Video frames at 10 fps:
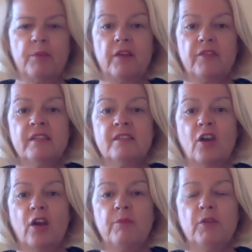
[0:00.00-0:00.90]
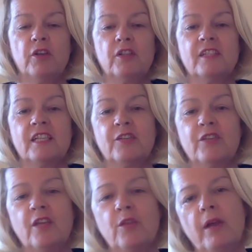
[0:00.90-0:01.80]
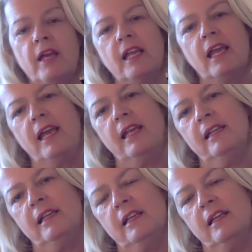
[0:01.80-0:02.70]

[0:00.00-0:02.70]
Now this time you're going to tilt the other way again.